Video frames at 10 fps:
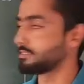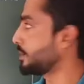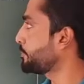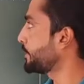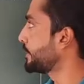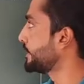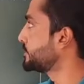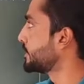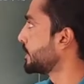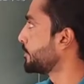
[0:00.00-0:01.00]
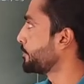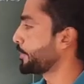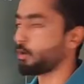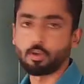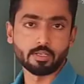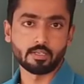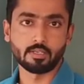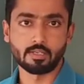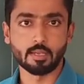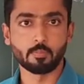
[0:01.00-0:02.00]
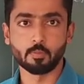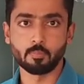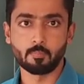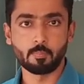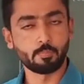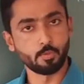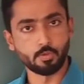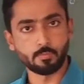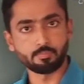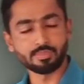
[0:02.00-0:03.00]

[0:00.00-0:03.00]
Example is pinnoy type of fruit.